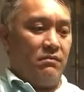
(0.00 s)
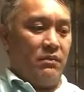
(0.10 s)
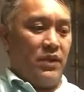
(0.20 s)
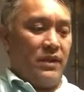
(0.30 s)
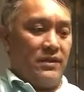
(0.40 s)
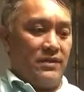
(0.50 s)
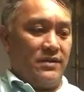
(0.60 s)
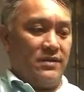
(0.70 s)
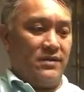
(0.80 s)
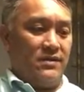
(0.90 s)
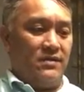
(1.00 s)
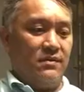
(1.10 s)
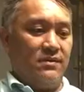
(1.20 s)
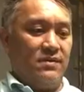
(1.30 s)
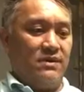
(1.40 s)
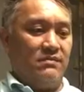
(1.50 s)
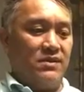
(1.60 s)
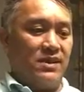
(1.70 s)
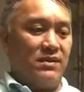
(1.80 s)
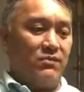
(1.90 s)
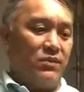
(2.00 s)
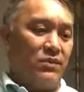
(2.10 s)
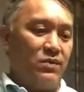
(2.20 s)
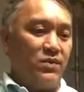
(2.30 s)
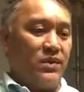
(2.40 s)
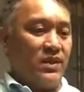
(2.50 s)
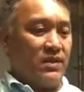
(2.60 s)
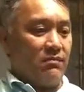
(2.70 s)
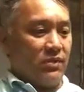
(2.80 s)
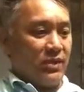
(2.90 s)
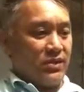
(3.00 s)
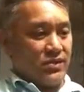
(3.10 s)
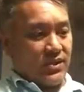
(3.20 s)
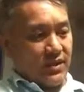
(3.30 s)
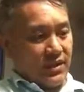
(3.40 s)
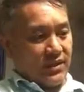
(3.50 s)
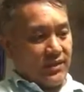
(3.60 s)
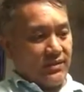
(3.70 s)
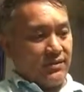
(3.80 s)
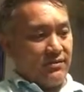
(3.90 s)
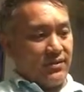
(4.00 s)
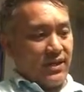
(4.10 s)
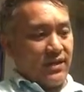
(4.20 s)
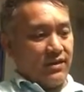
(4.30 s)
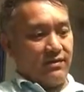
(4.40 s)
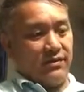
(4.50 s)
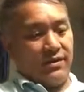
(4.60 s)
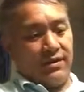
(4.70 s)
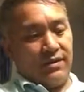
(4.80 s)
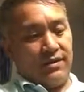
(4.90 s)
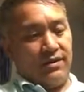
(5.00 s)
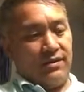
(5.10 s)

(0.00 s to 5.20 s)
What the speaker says: But sometime when you get a blank shot and you take out the